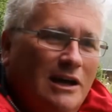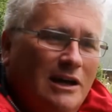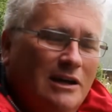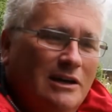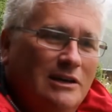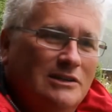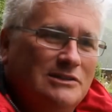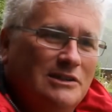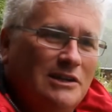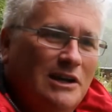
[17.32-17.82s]

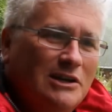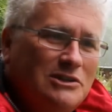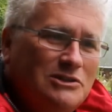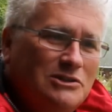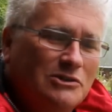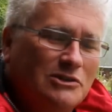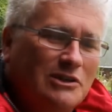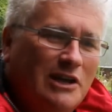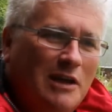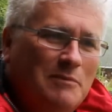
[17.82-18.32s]
as a
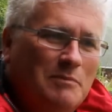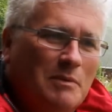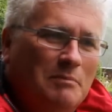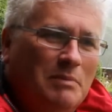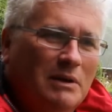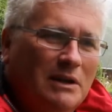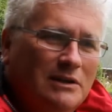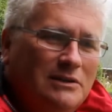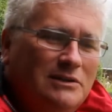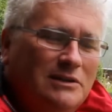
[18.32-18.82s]
national
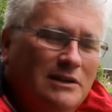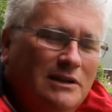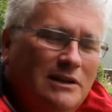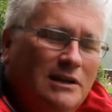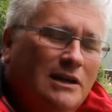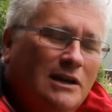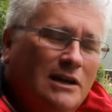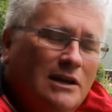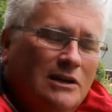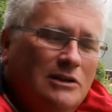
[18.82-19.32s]

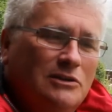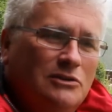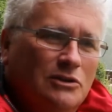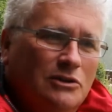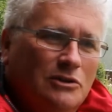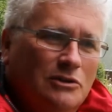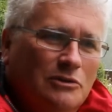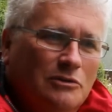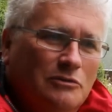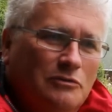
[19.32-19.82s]
capability
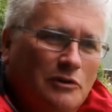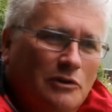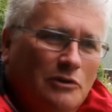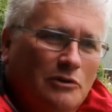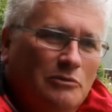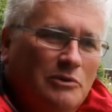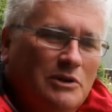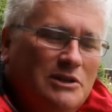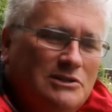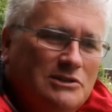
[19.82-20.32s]

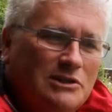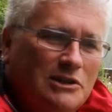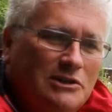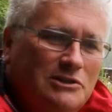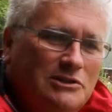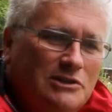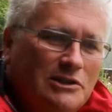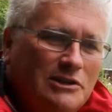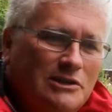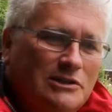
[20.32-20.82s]
for
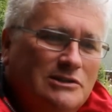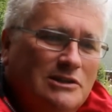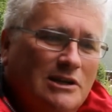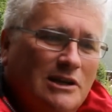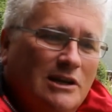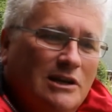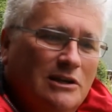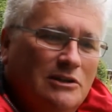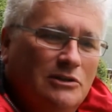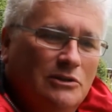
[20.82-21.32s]
researchers
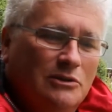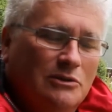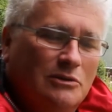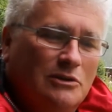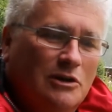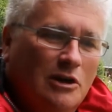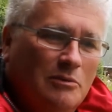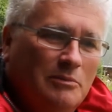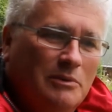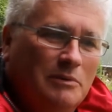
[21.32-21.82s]

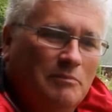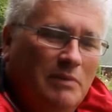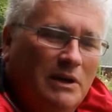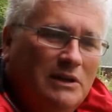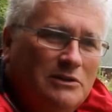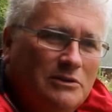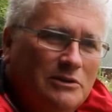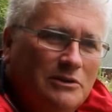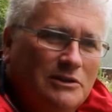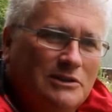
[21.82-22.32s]
to come and
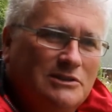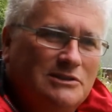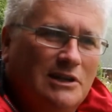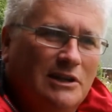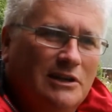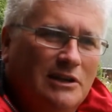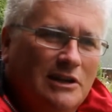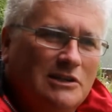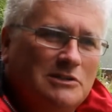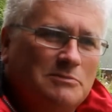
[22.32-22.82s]
better
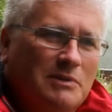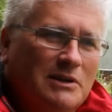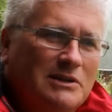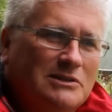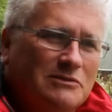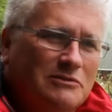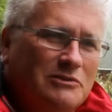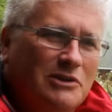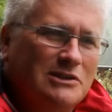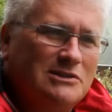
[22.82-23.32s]
understand
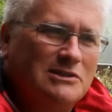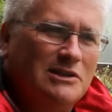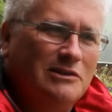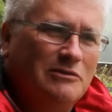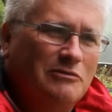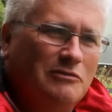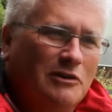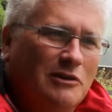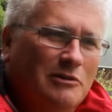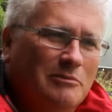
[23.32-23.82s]
aspects of
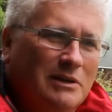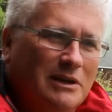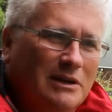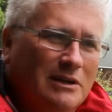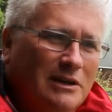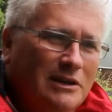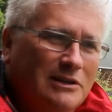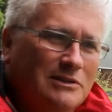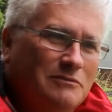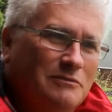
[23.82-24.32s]
grassland
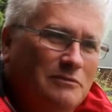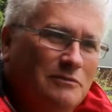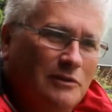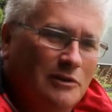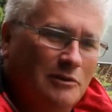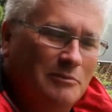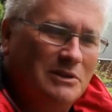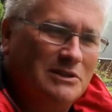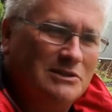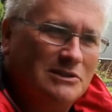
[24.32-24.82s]
farming and
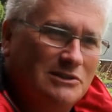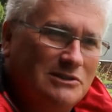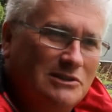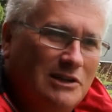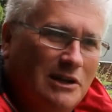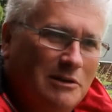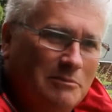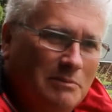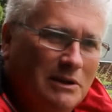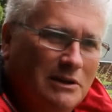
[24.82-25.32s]
farming
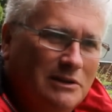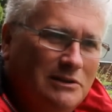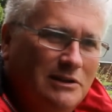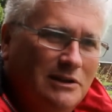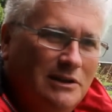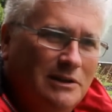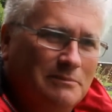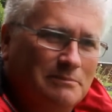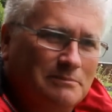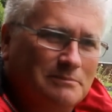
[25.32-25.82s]

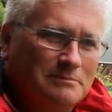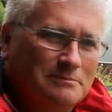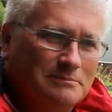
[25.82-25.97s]
sustainability.